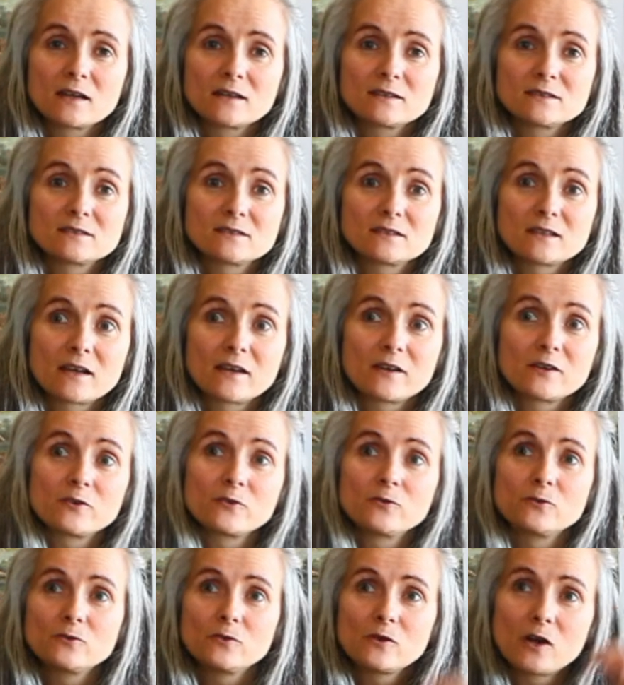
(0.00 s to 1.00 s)

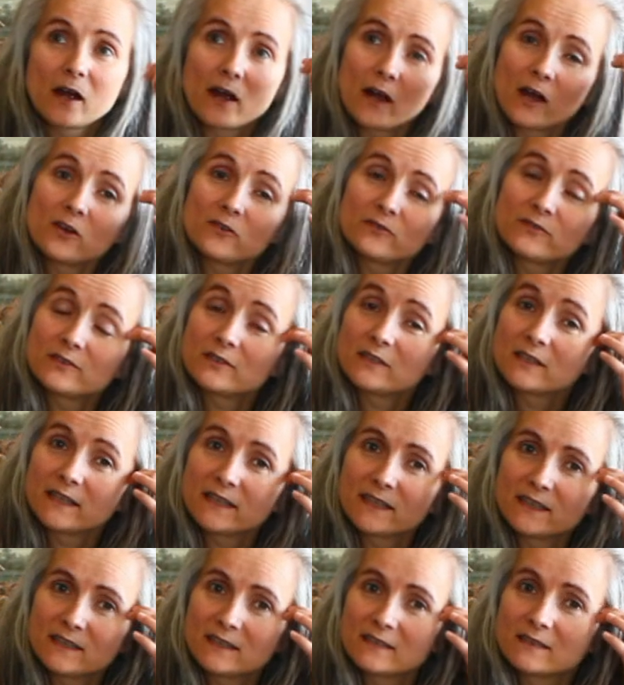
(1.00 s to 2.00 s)
So
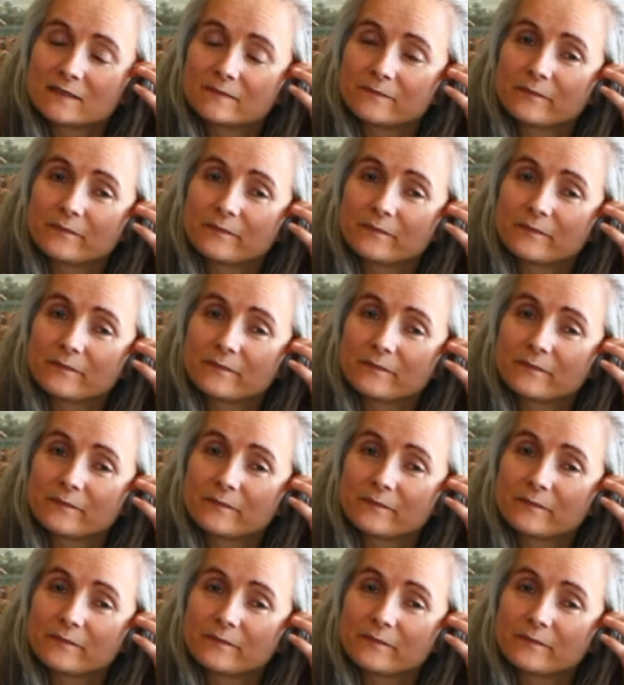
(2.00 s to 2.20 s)
hopefully